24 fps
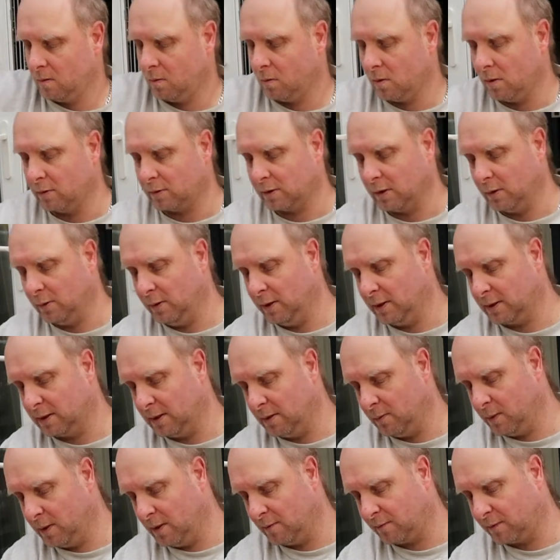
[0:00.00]
What I'll do is
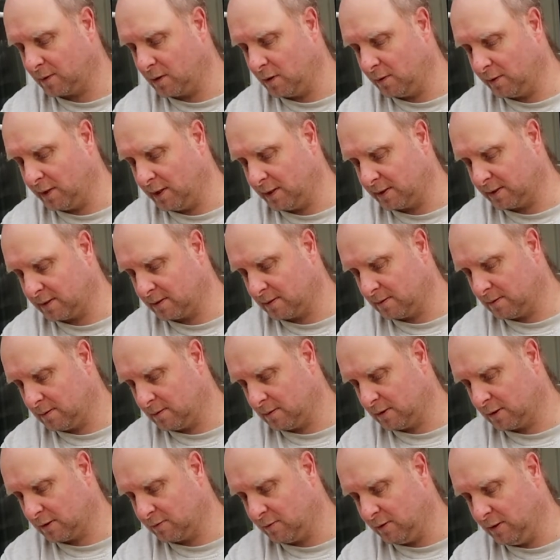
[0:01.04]
that when I've got this
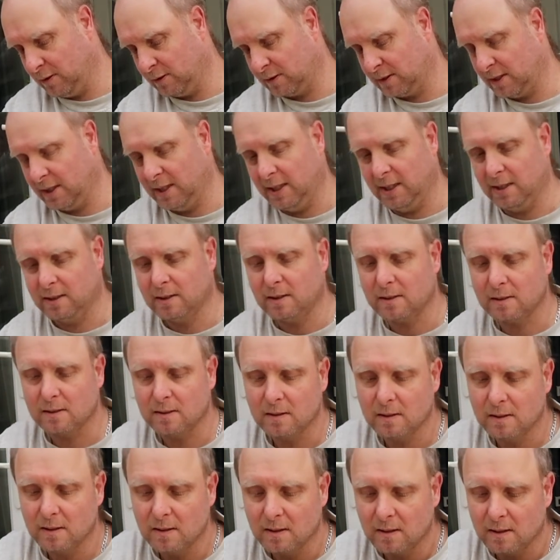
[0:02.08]
screws in,
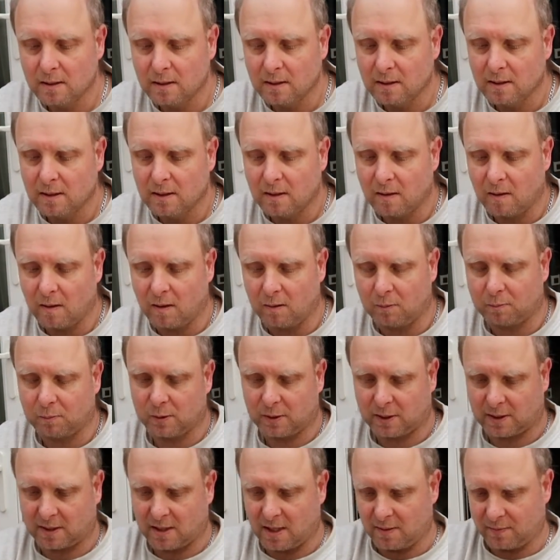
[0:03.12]
I'll put
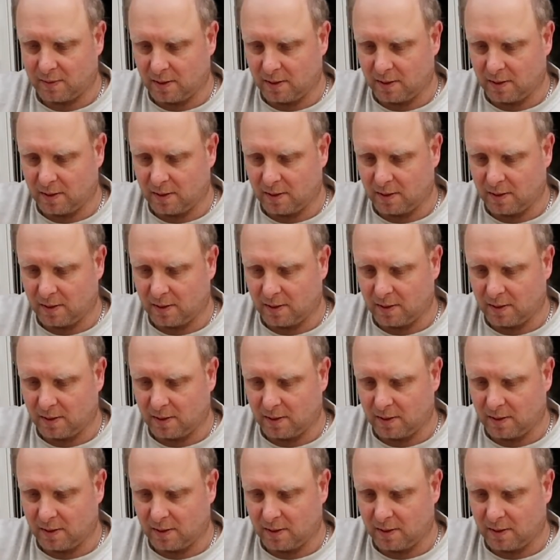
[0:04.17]
the two